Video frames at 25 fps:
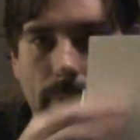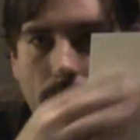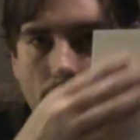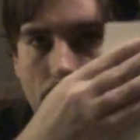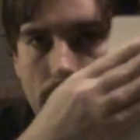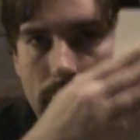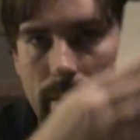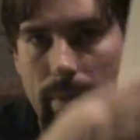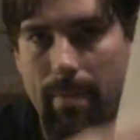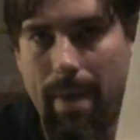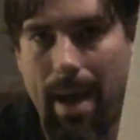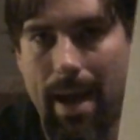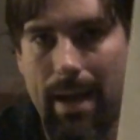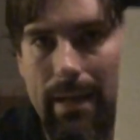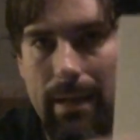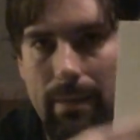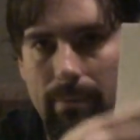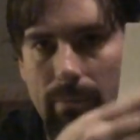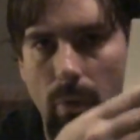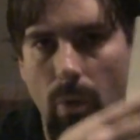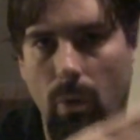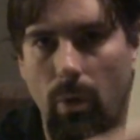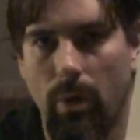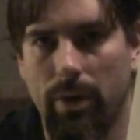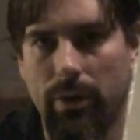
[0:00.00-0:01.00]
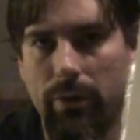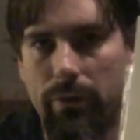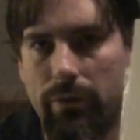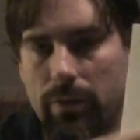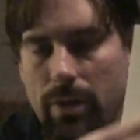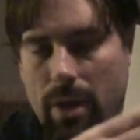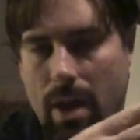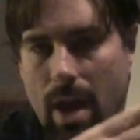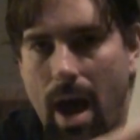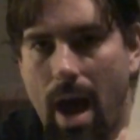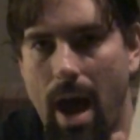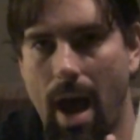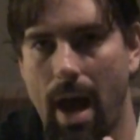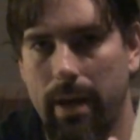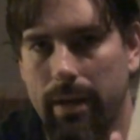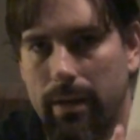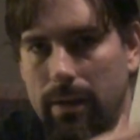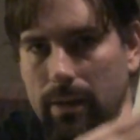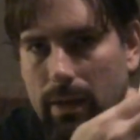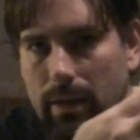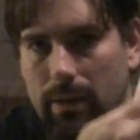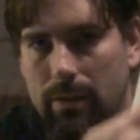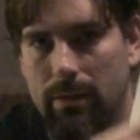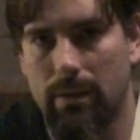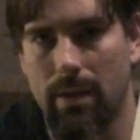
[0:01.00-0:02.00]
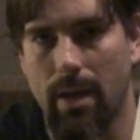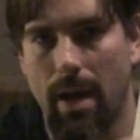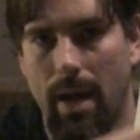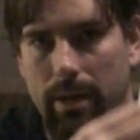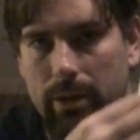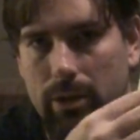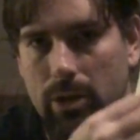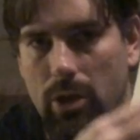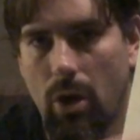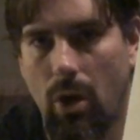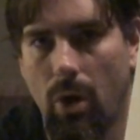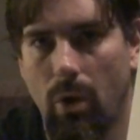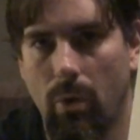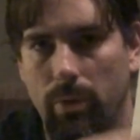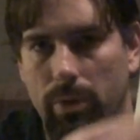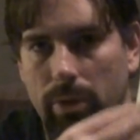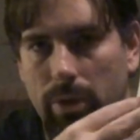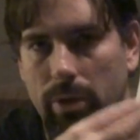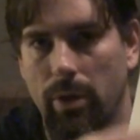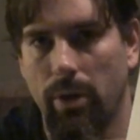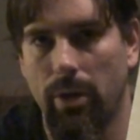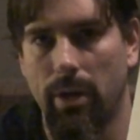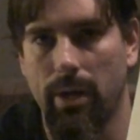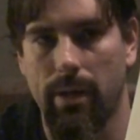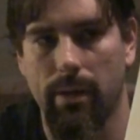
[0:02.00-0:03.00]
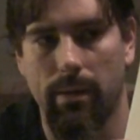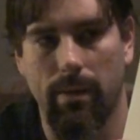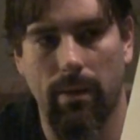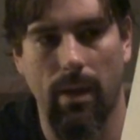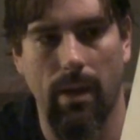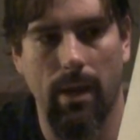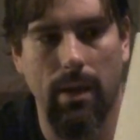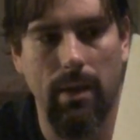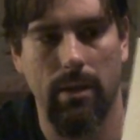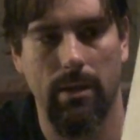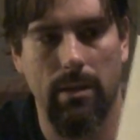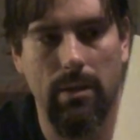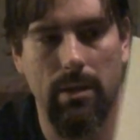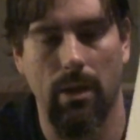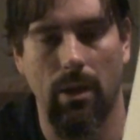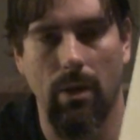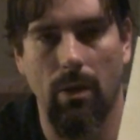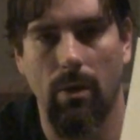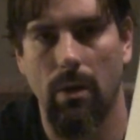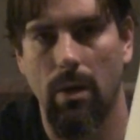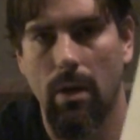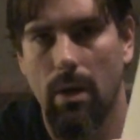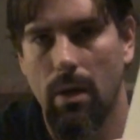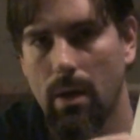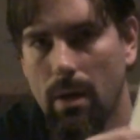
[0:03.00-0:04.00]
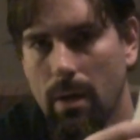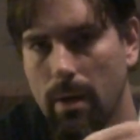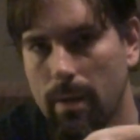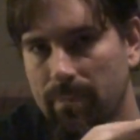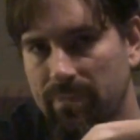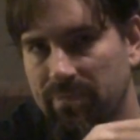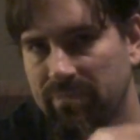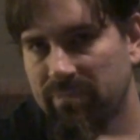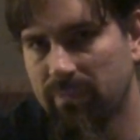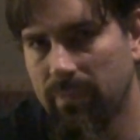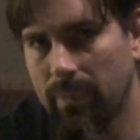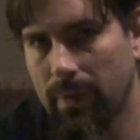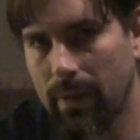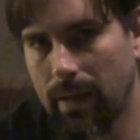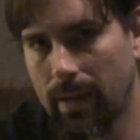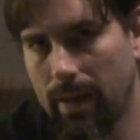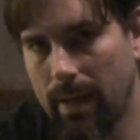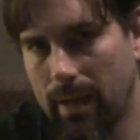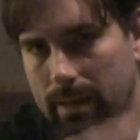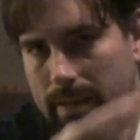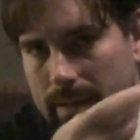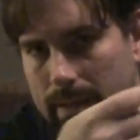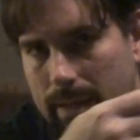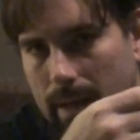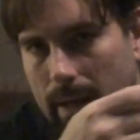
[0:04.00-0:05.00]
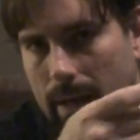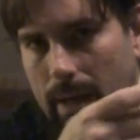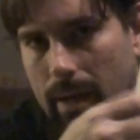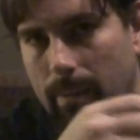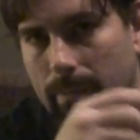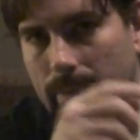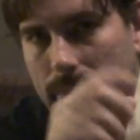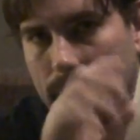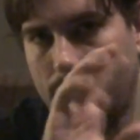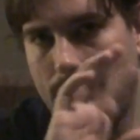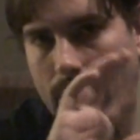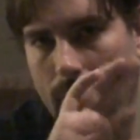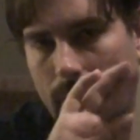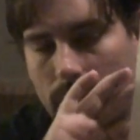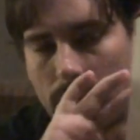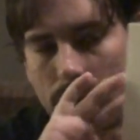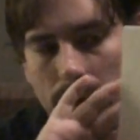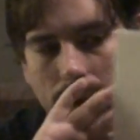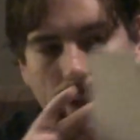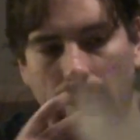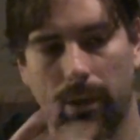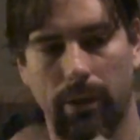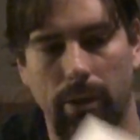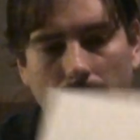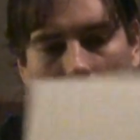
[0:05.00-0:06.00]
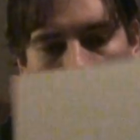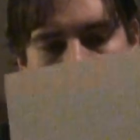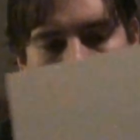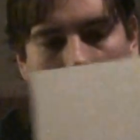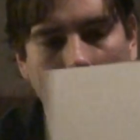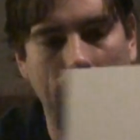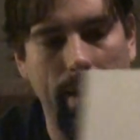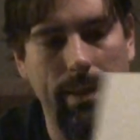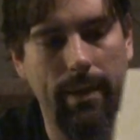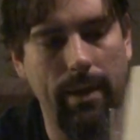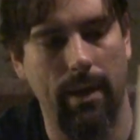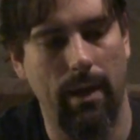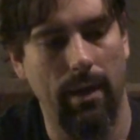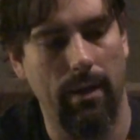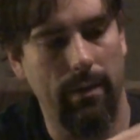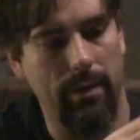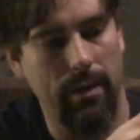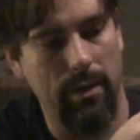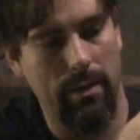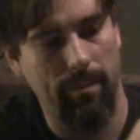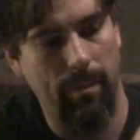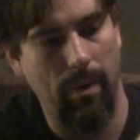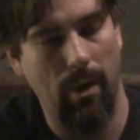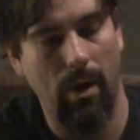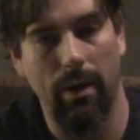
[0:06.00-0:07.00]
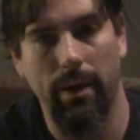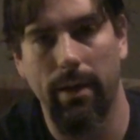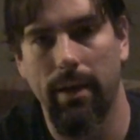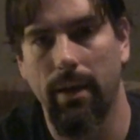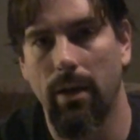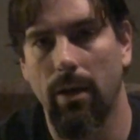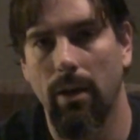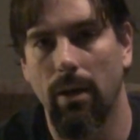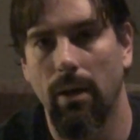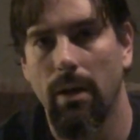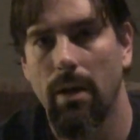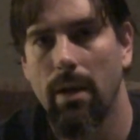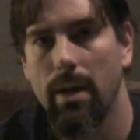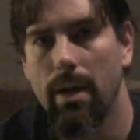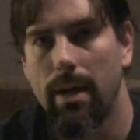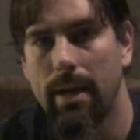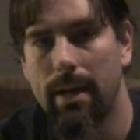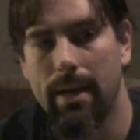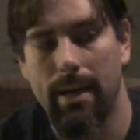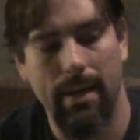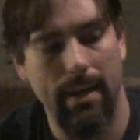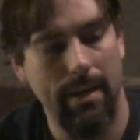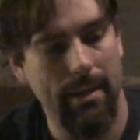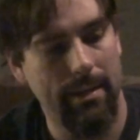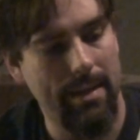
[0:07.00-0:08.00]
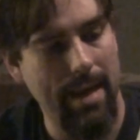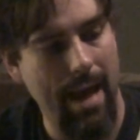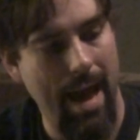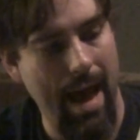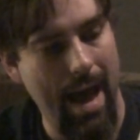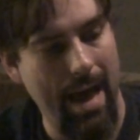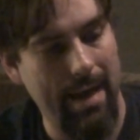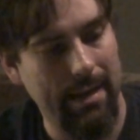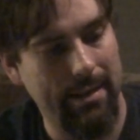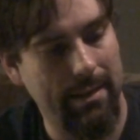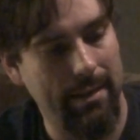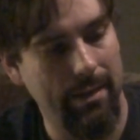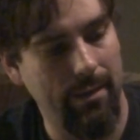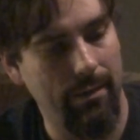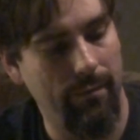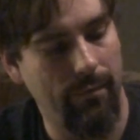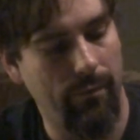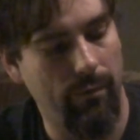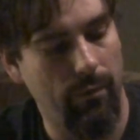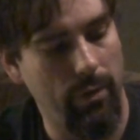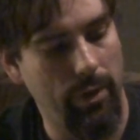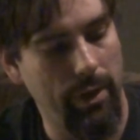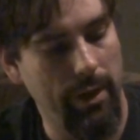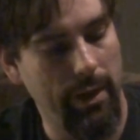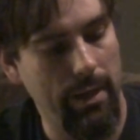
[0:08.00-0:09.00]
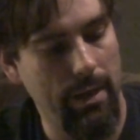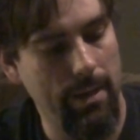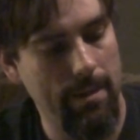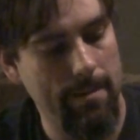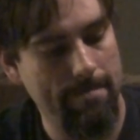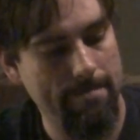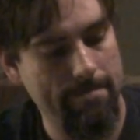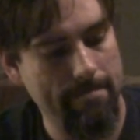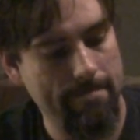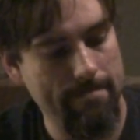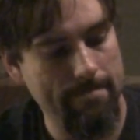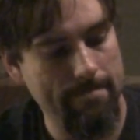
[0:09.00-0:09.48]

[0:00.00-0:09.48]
part of the backing board is not. It's not coated or anything, so it's uh, not really good right there. This part here is acid-free,